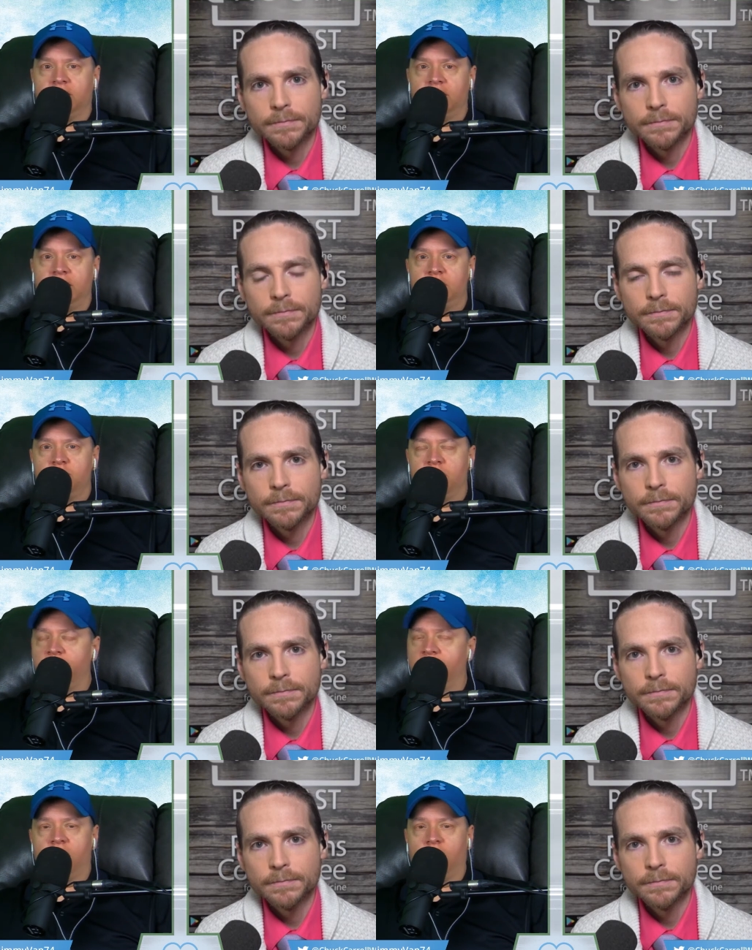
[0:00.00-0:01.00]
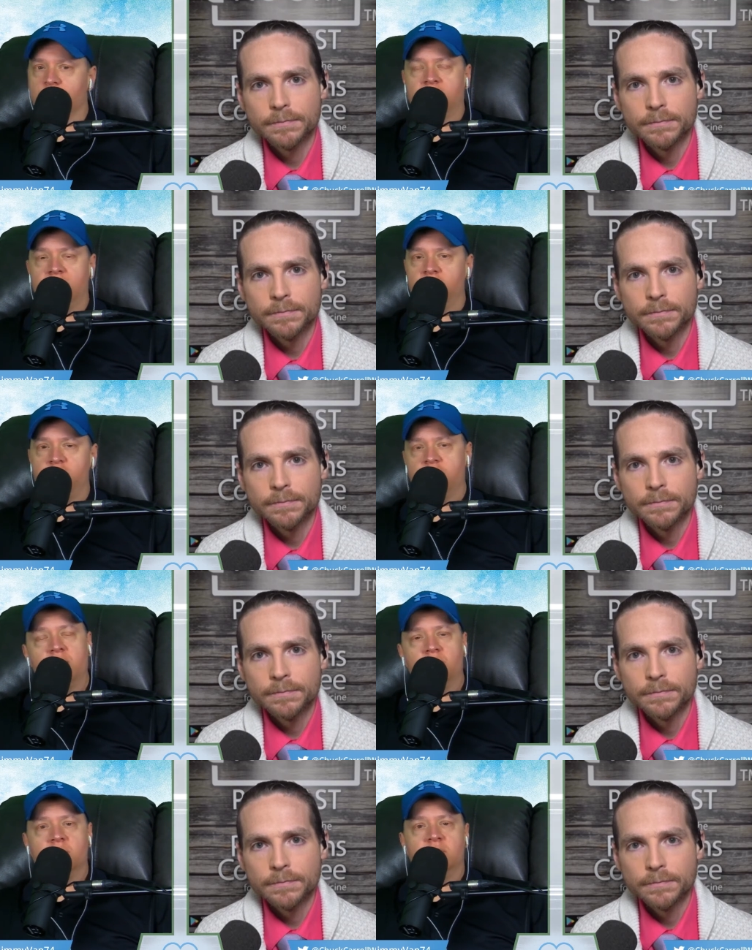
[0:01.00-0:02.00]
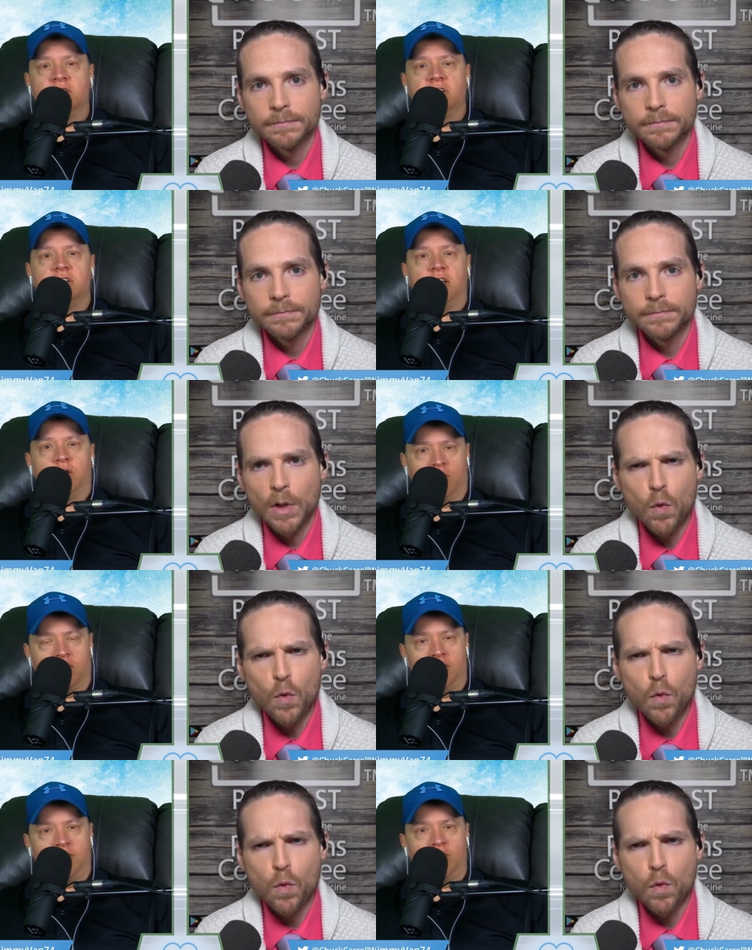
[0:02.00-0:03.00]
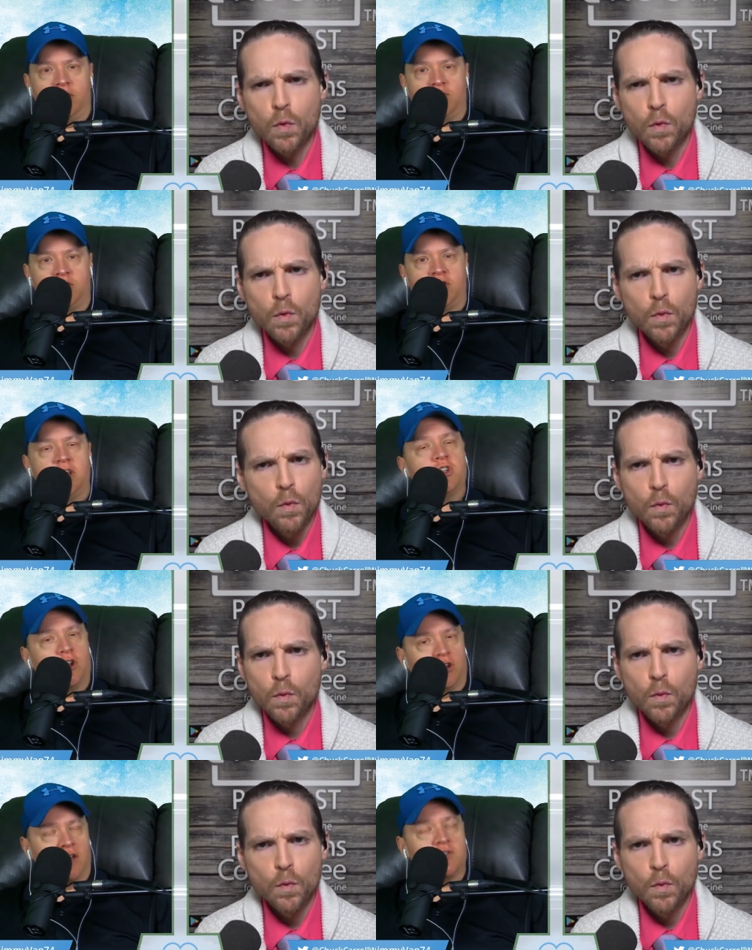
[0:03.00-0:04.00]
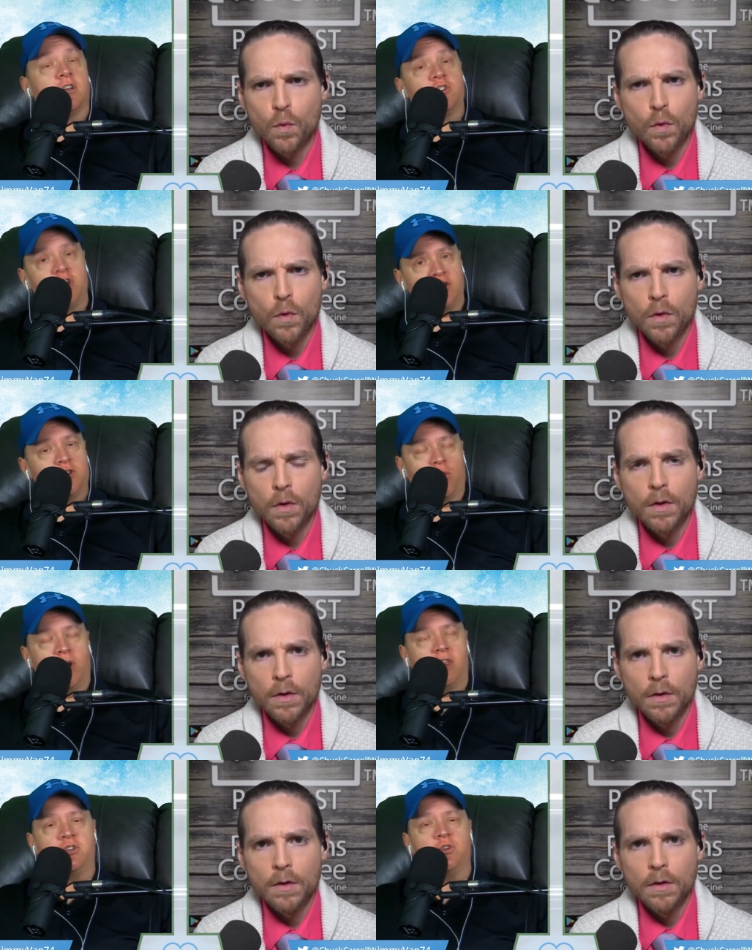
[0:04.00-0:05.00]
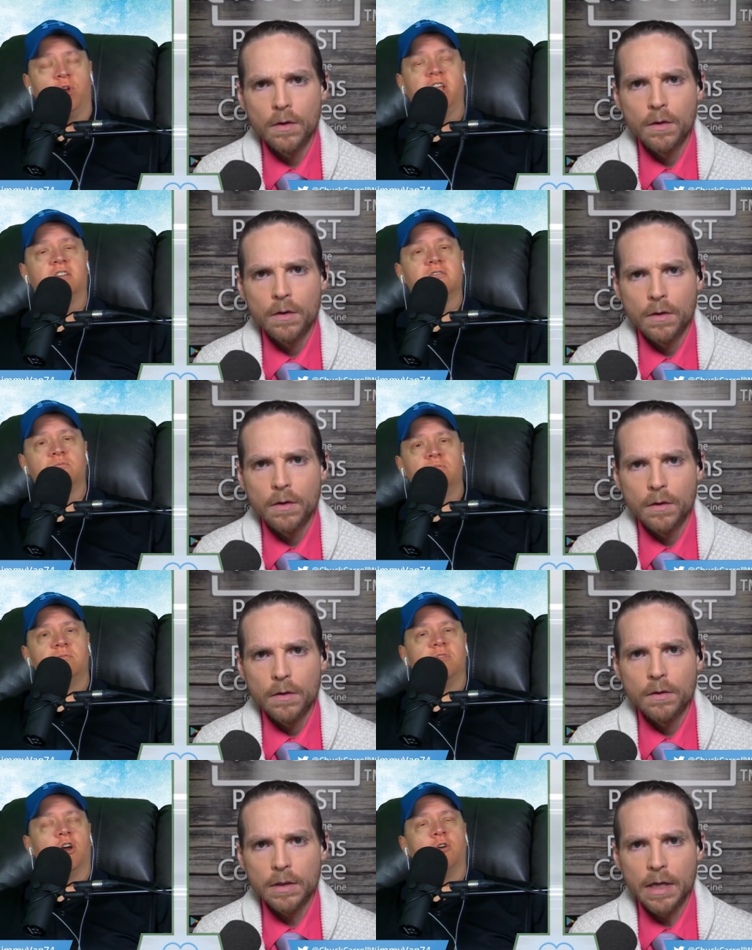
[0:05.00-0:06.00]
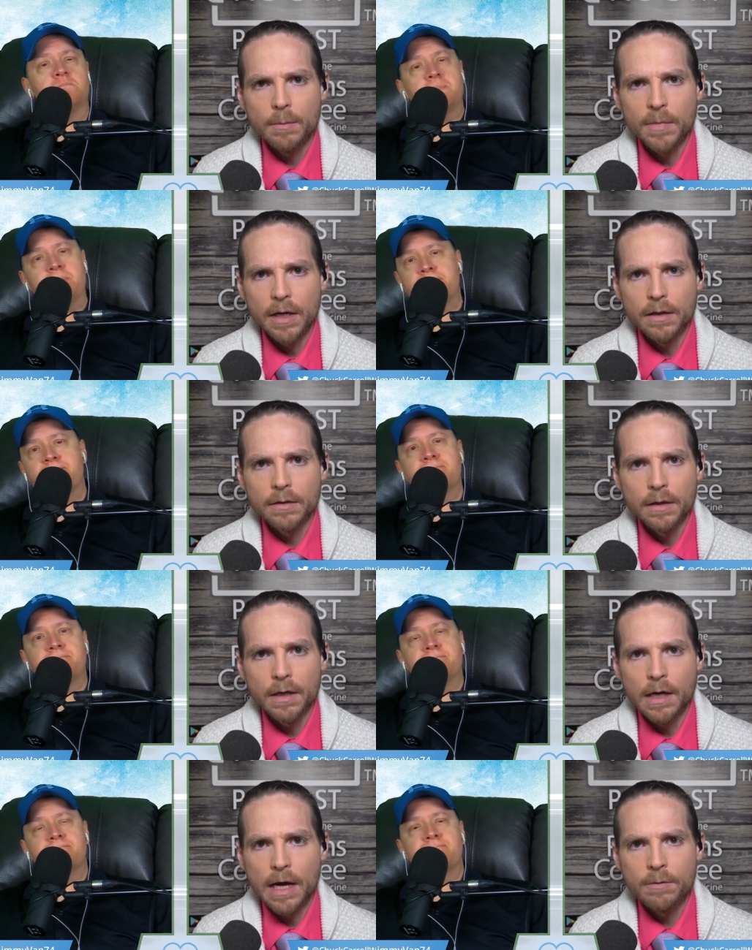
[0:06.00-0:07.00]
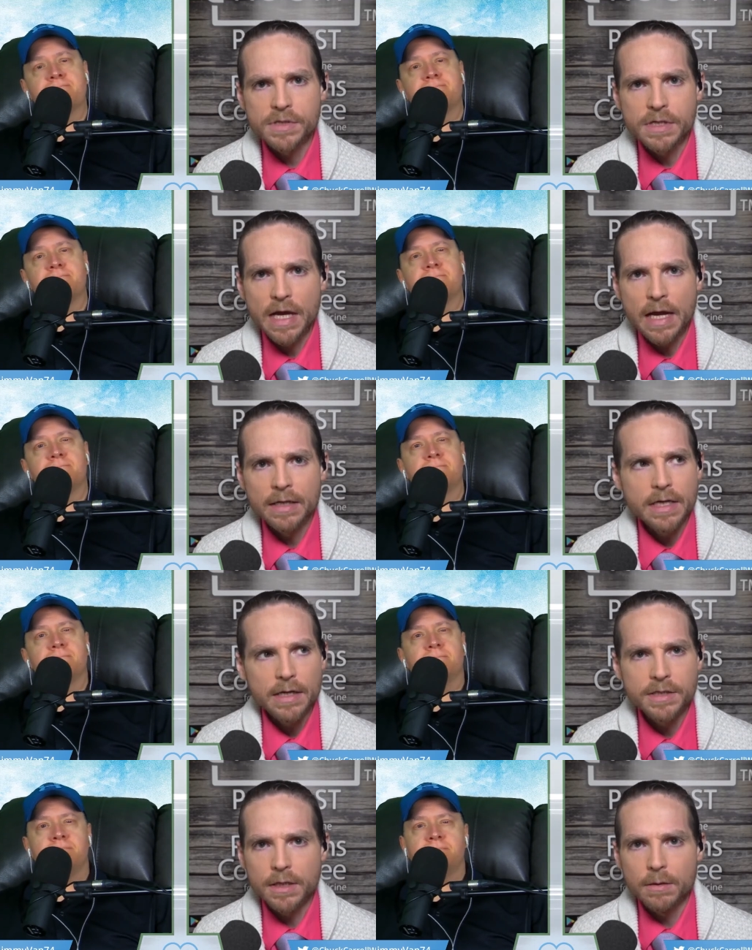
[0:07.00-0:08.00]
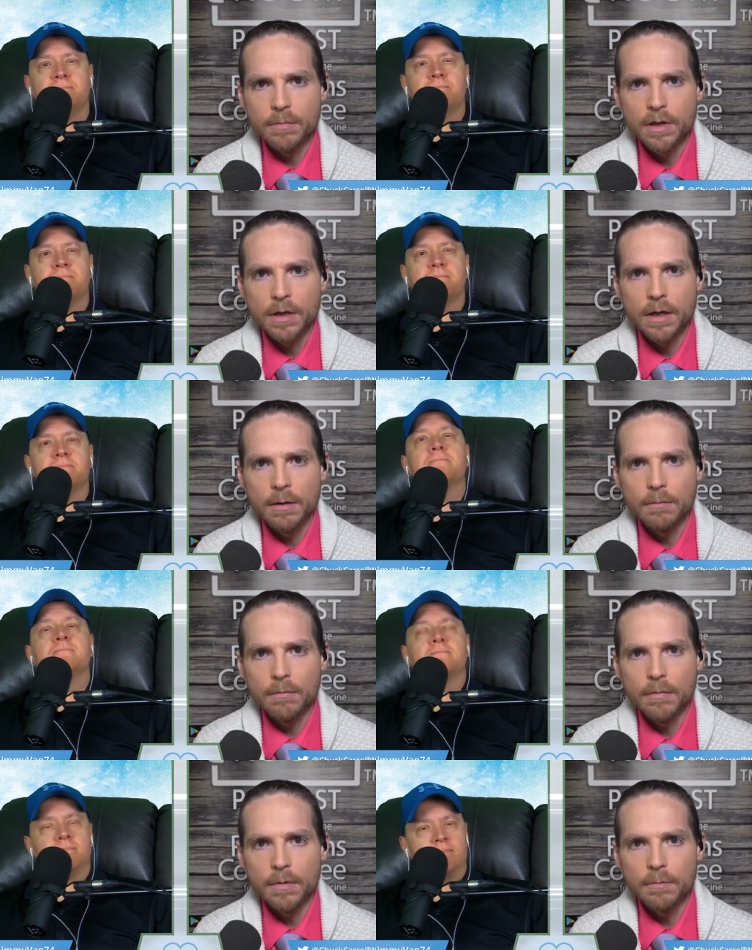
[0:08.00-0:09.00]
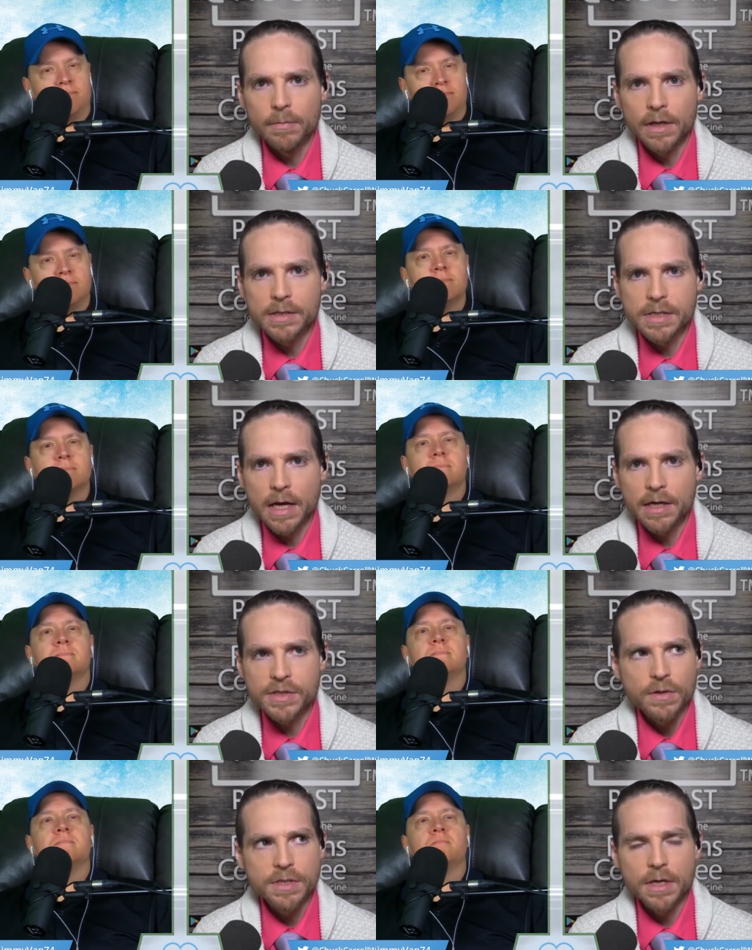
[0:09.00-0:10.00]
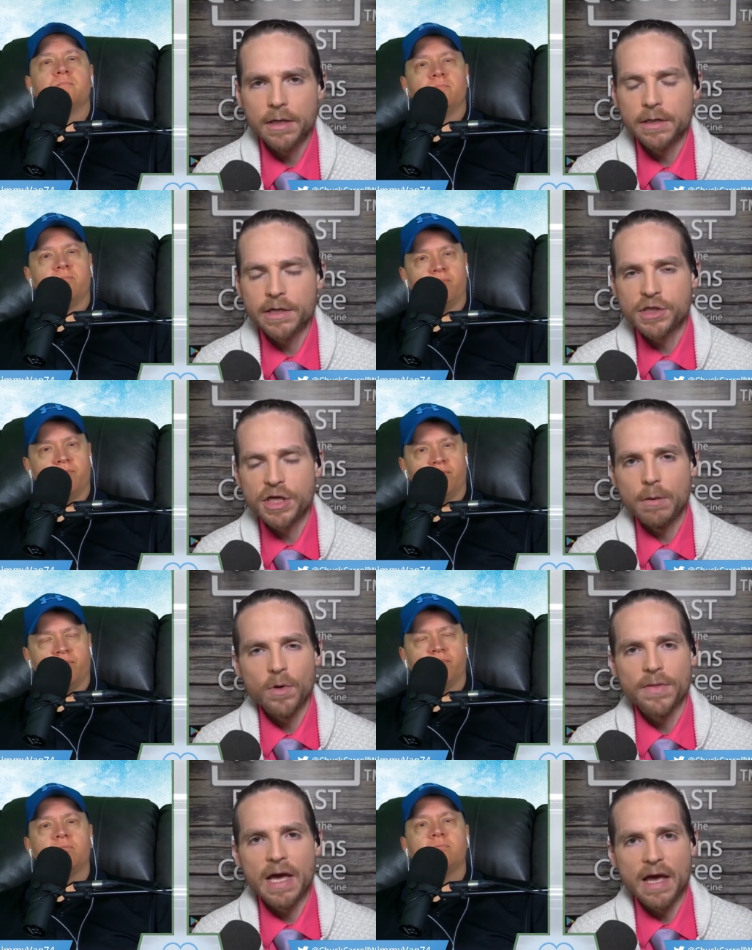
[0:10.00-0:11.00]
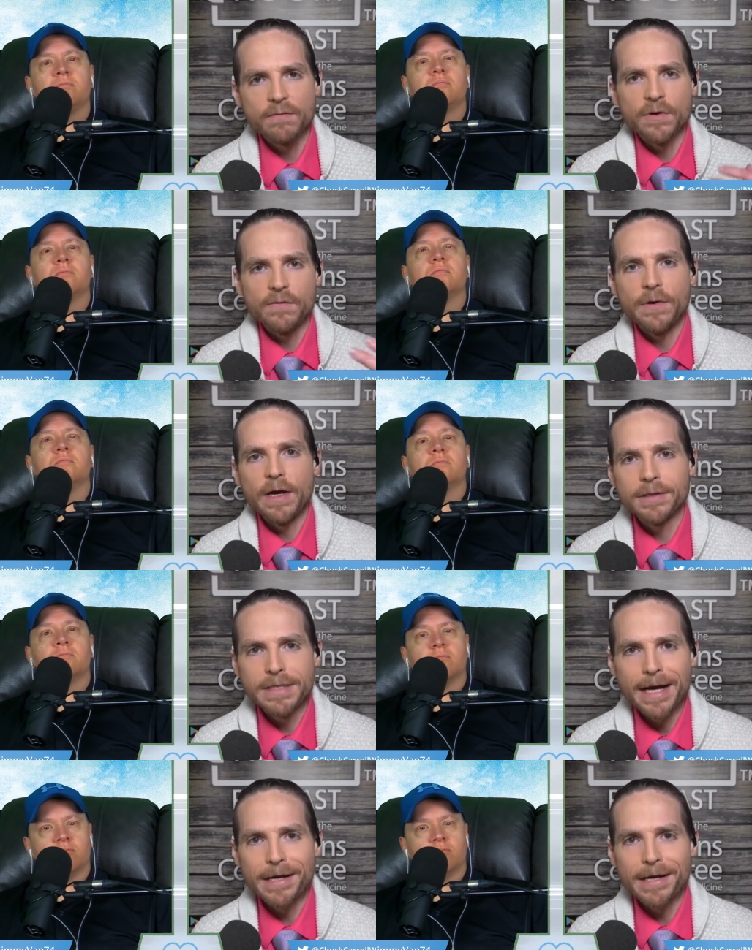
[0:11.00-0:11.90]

Speaker 1: that you didn't spend five hours a day in the gym in order to do it. It was just changing your lifestyle and changing the way that you eat. You know? Yeah,
Speaker 2: man. Uh, I was anti gym um, because I associated a gym with every failed diet